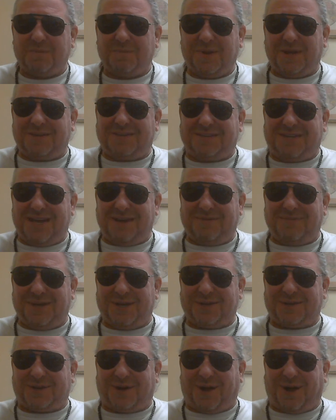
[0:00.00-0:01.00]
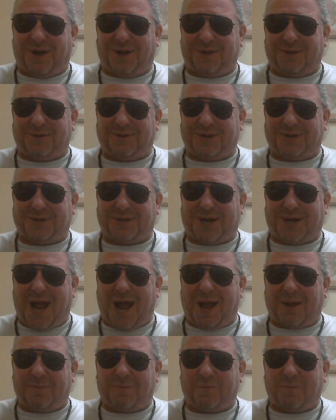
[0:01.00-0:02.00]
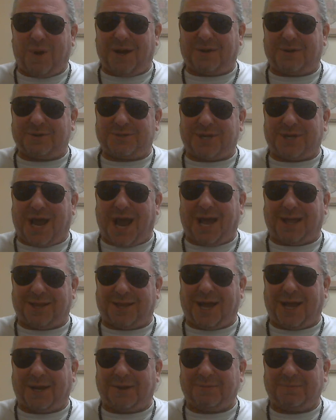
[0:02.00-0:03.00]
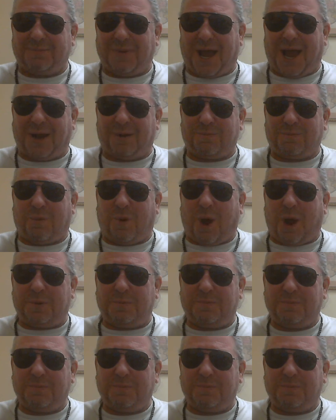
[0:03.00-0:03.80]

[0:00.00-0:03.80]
then give me a call on the Comp Winners Hotline at